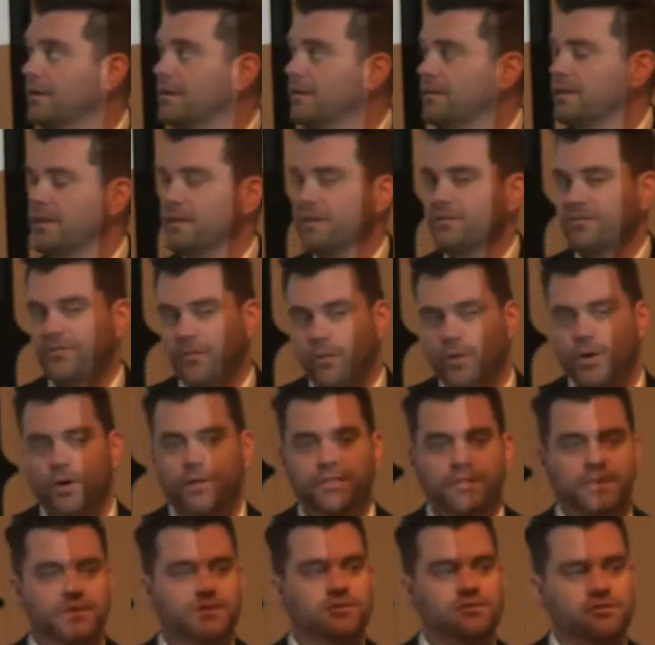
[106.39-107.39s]
Then the
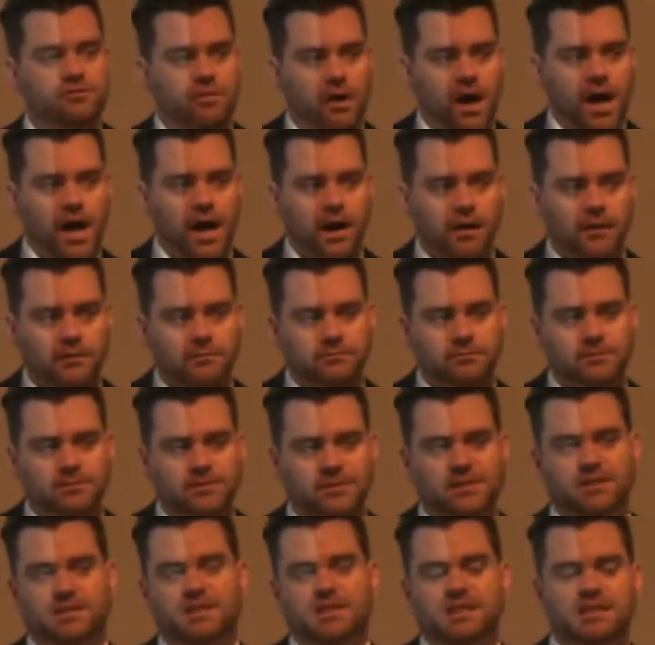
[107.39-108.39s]
fourth is trial.
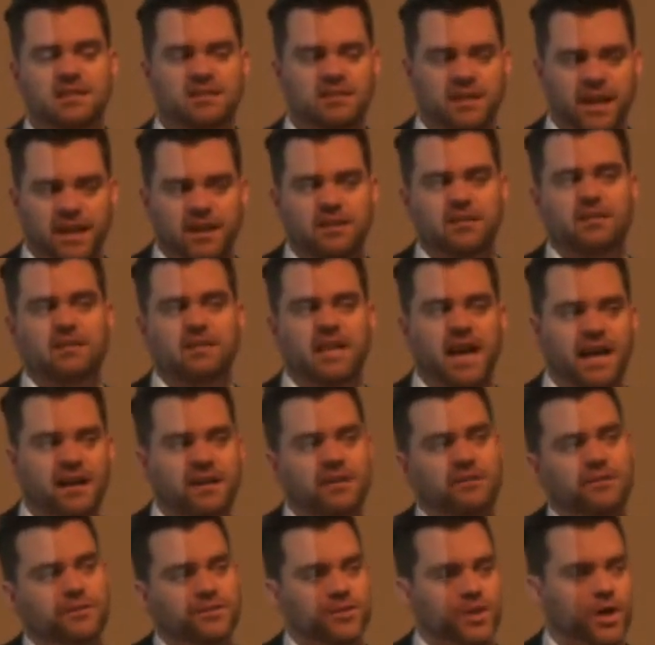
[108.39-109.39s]
So this is like the
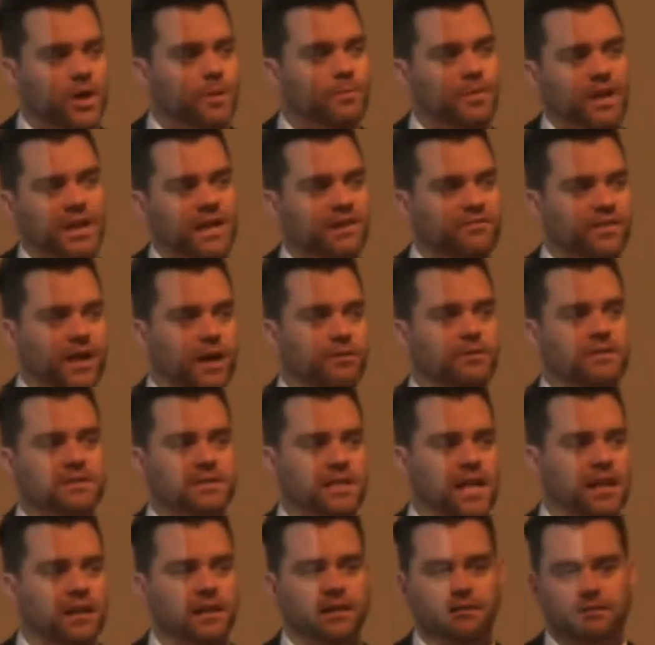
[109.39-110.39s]
technical term, like if I was
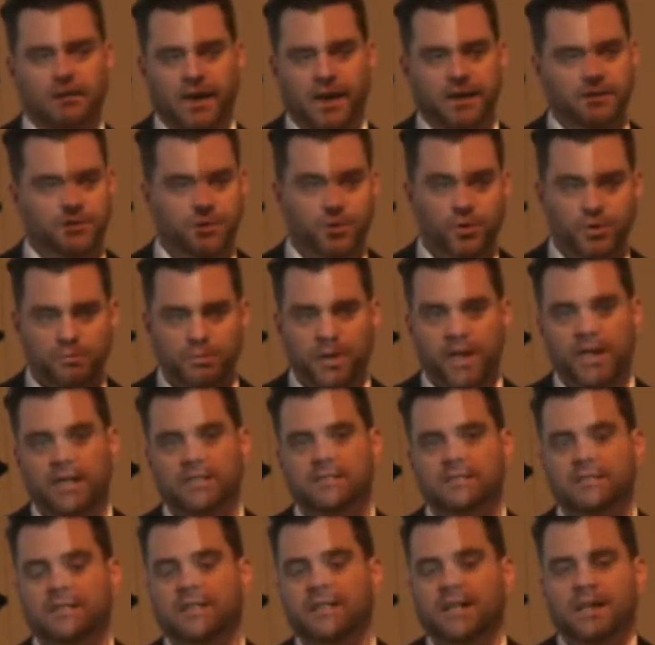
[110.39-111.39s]
selling like
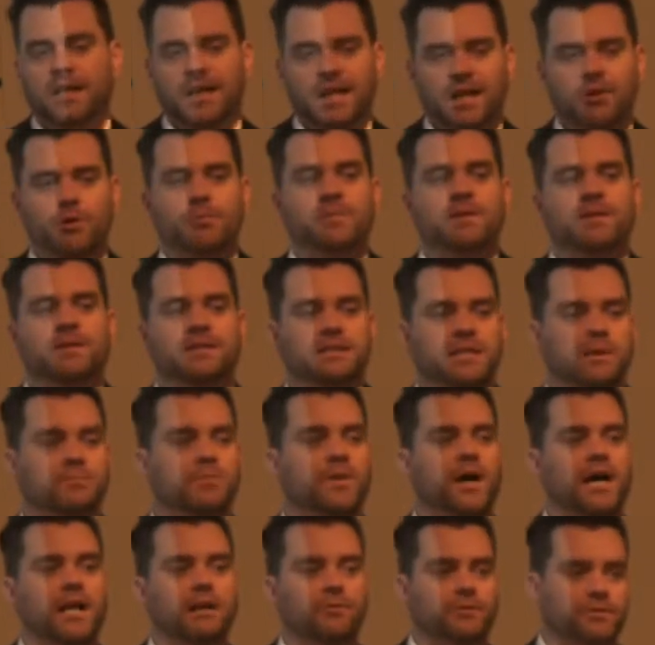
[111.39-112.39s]
toothpaste, it would be
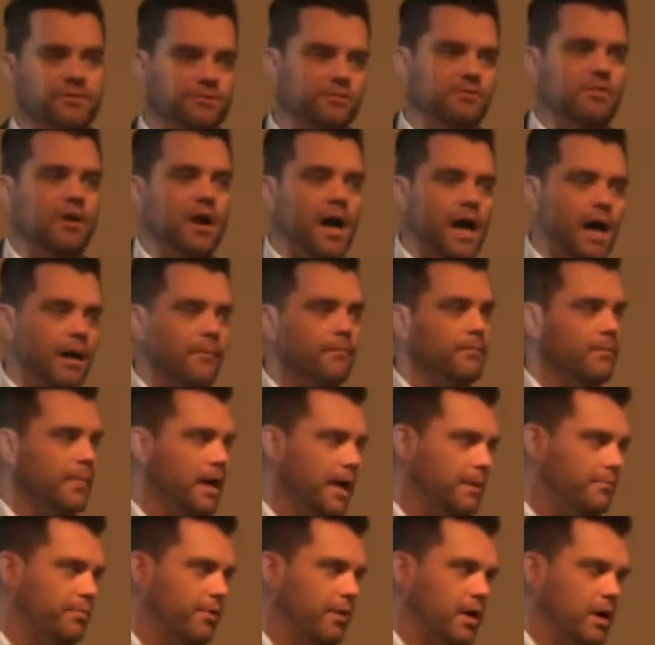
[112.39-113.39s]
somebody would try
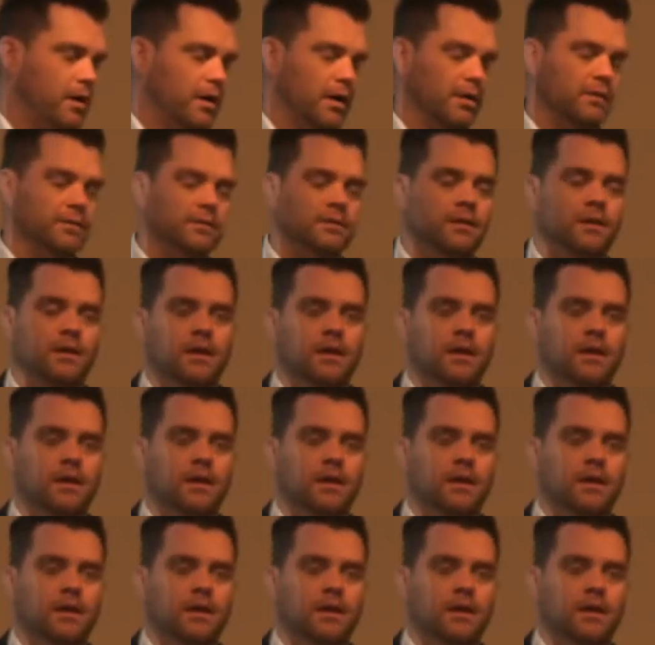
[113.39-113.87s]
my product.